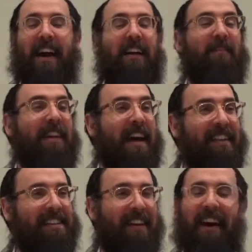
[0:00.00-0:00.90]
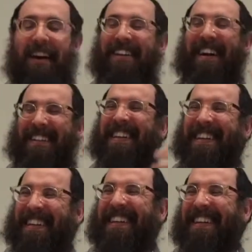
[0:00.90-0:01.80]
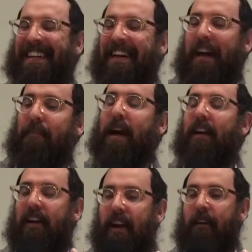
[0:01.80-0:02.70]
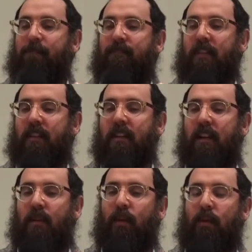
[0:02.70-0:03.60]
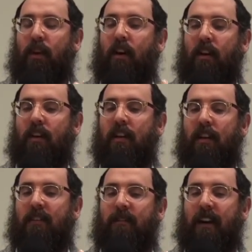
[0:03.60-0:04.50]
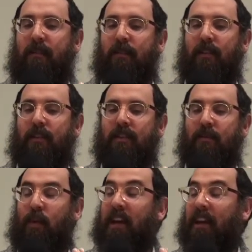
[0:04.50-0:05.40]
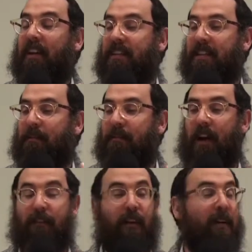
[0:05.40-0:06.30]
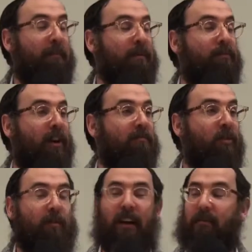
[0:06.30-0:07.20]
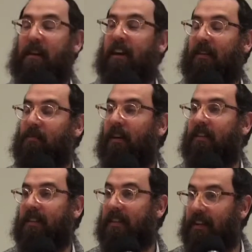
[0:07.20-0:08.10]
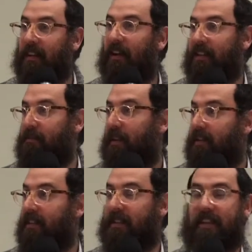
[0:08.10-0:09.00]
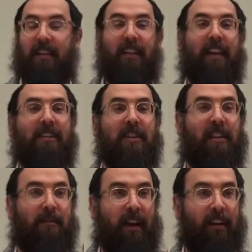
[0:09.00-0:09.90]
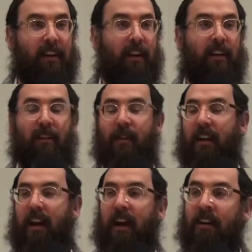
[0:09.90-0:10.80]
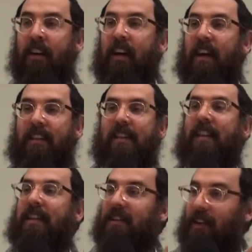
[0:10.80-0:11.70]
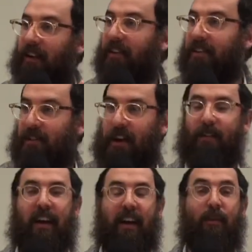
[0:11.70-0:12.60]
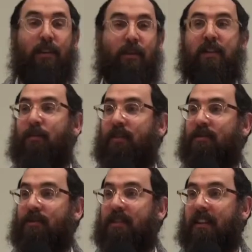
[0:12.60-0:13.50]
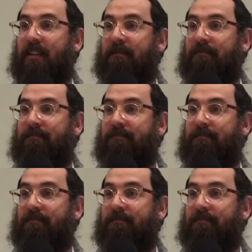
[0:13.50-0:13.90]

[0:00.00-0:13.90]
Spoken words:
I'll give you another example. No. America. We know, it's funny because I find people know more about American politics than Aussie politics. There's an election in America going on right now, and there's an election going on in Australia right now. Which one's more interesting?